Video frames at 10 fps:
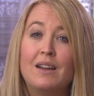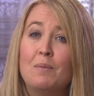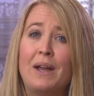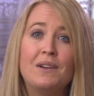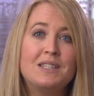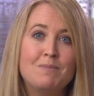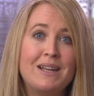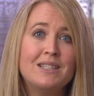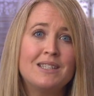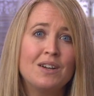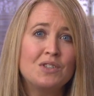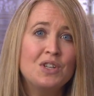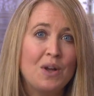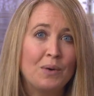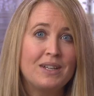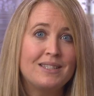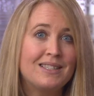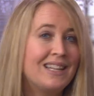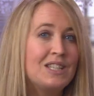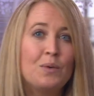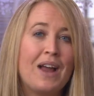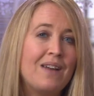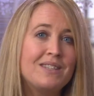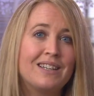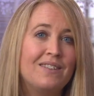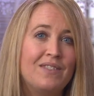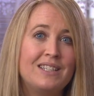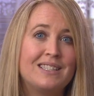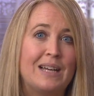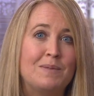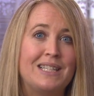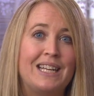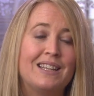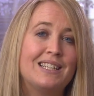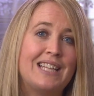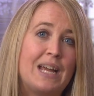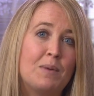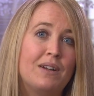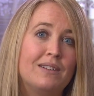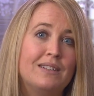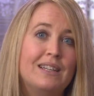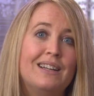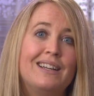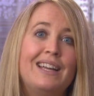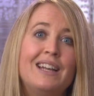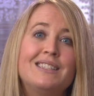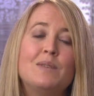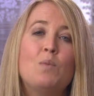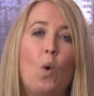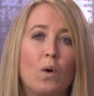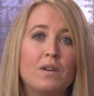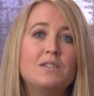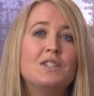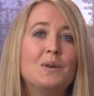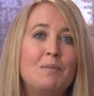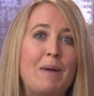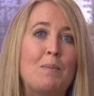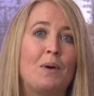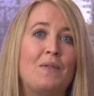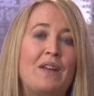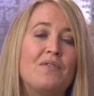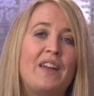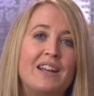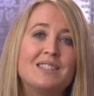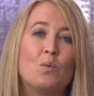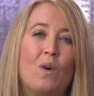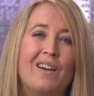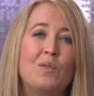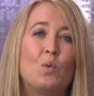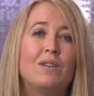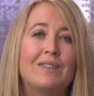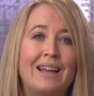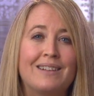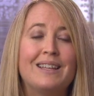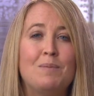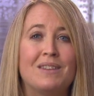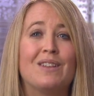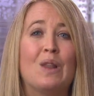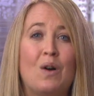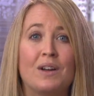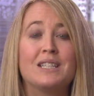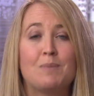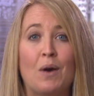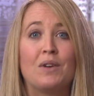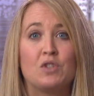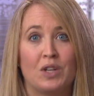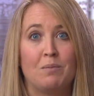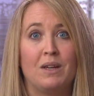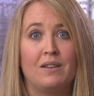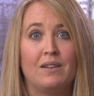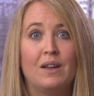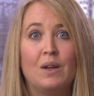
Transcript: Parents may start to notice they don't have to convince them to eat at the table. Yet it's important to remember that phase 1 will likely be the longest part of treatment.